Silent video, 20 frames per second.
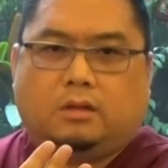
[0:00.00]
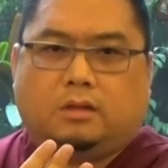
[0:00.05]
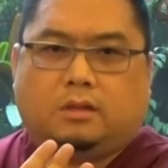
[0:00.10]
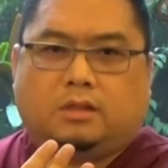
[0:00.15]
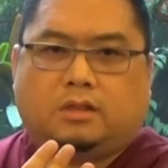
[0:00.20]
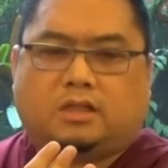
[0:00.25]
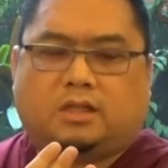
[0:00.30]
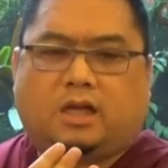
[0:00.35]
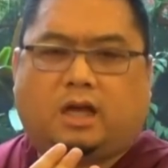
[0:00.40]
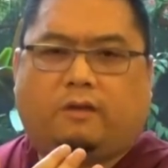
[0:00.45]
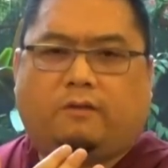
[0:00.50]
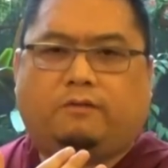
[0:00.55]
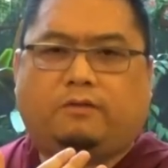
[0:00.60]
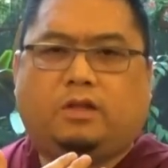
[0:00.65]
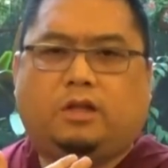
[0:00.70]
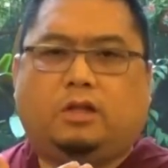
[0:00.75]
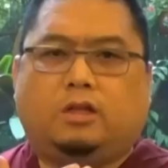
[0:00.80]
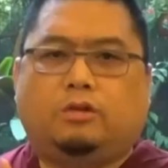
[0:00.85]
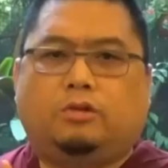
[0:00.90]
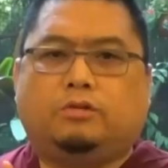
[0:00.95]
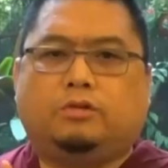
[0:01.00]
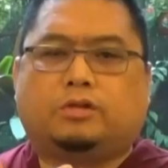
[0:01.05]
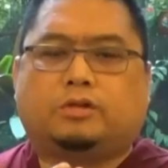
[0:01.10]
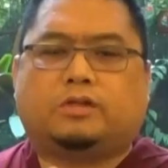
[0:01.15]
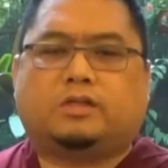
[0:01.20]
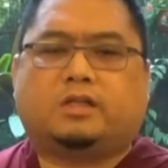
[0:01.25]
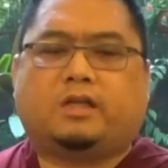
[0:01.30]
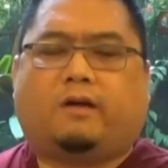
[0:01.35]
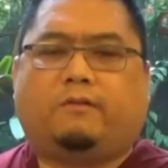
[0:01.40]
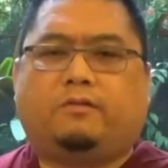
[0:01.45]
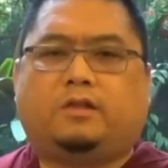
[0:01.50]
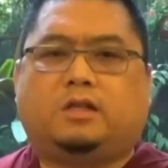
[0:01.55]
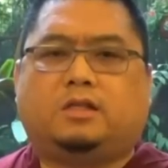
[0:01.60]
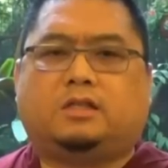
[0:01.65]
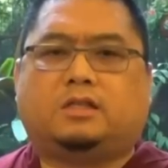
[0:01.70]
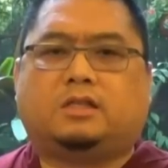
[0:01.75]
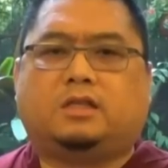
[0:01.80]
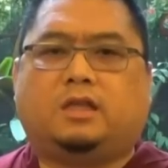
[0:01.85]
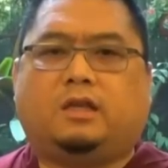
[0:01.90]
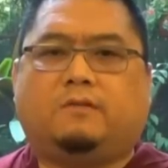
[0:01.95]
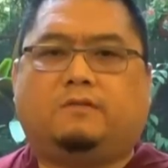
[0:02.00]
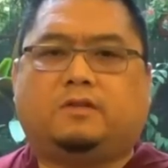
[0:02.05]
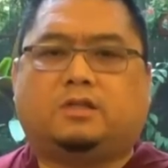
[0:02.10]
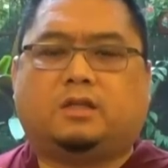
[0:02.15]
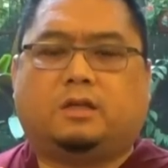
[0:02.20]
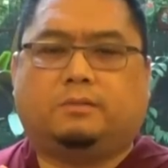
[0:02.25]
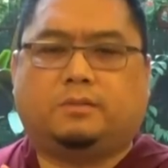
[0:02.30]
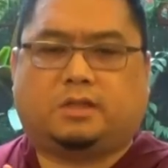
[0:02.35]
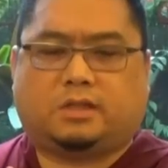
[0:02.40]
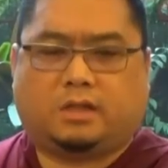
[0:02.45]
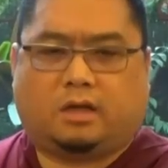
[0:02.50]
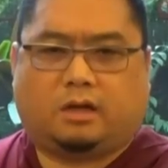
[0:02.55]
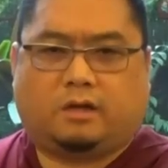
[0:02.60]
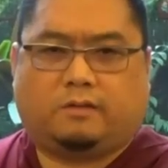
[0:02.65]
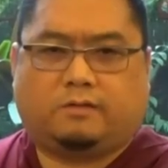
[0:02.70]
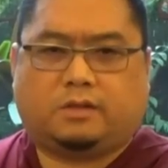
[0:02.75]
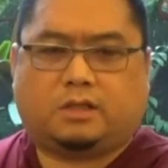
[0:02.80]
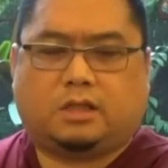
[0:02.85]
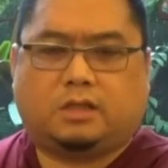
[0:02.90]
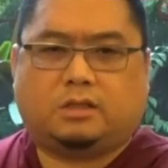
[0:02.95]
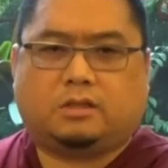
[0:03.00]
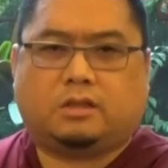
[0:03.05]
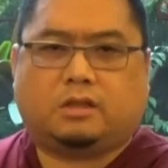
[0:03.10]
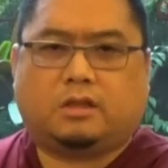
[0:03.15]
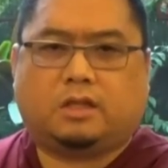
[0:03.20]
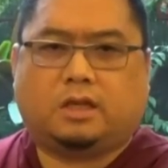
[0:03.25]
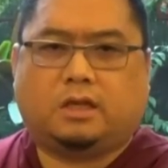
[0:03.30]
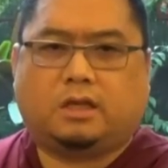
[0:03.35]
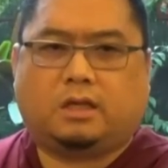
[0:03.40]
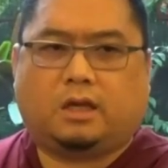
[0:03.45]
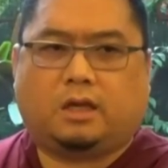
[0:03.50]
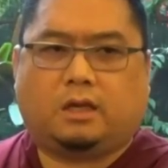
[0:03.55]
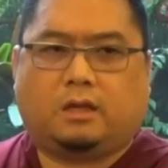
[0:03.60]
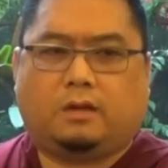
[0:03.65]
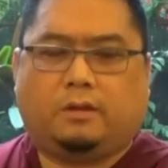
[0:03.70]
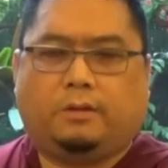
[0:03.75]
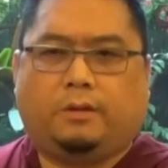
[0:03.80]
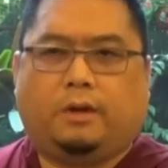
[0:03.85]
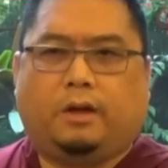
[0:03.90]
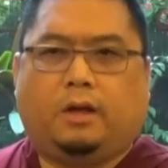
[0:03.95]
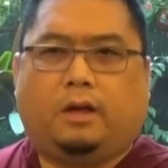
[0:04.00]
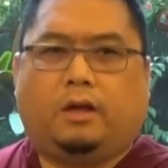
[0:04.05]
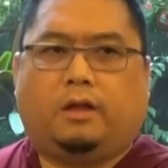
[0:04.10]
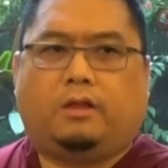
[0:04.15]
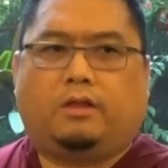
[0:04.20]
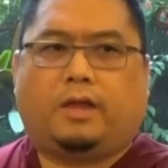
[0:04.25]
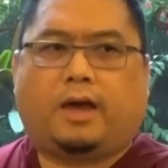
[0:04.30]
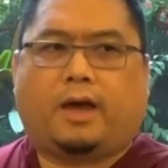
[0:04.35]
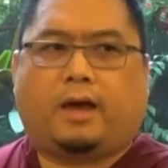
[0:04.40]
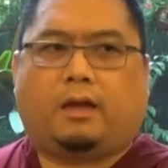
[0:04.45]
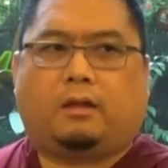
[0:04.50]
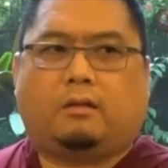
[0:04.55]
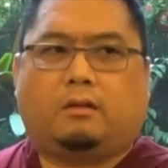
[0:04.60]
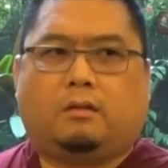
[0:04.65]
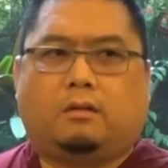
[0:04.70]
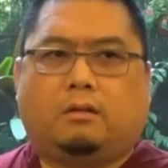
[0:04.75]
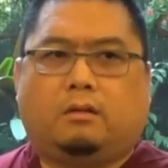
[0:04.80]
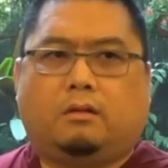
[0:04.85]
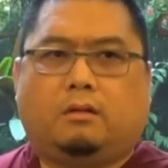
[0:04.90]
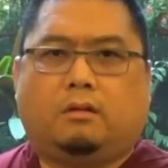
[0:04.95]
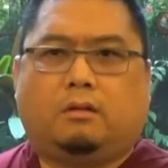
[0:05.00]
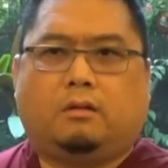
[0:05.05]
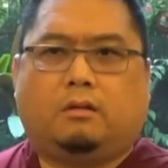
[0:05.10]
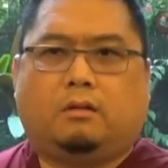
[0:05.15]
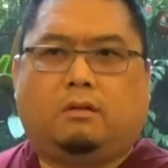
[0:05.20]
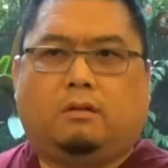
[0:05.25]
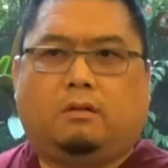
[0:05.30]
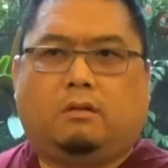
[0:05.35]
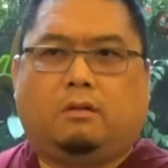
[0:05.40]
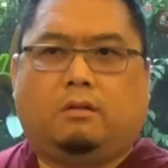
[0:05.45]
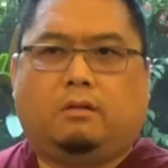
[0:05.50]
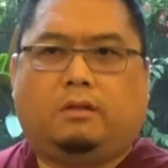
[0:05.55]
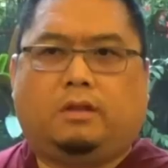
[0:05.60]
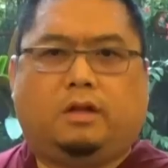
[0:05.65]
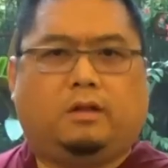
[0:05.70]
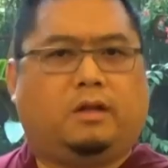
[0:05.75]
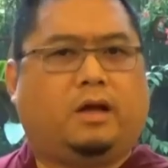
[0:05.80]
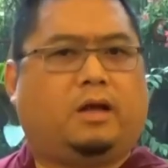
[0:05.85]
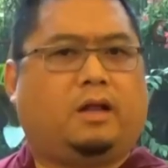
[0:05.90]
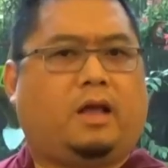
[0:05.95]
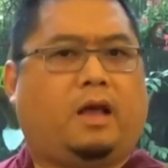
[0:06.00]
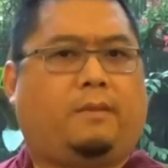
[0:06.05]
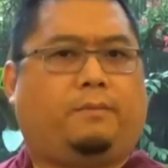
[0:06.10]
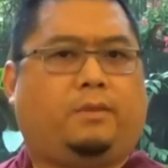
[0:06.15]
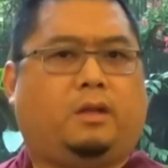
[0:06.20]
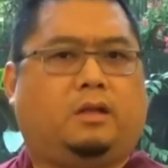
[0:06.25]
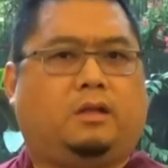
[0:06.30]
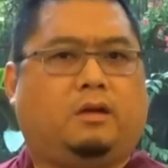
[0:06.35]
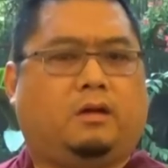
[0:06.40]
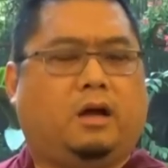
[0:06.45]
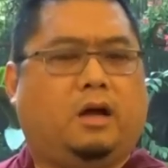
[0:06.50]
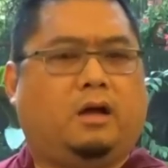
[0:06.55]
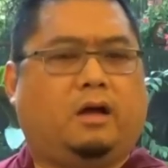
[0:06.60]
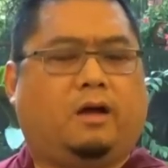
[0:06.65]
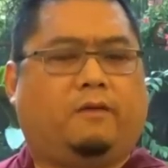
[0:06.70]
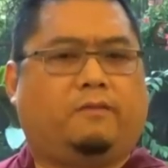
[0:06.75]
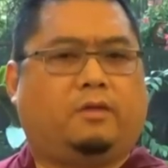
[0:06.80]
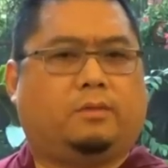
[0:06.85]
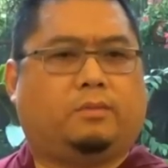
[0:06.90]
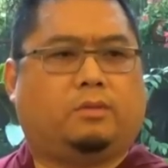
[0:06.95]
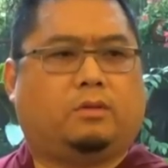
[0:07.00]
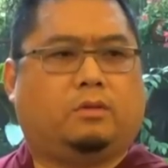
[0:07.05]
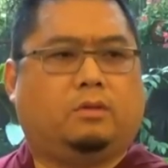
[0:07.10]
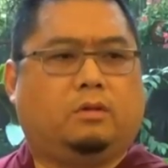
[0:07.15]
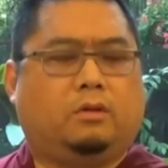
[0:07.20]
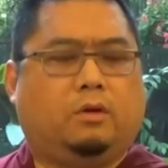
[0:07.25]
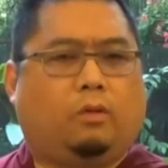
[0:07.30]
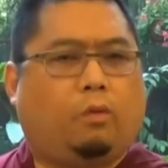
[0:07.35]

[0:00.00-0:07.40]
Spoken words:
self-deludes or self-deceives themselves into thinking that they're not happy, they're uncomfortable.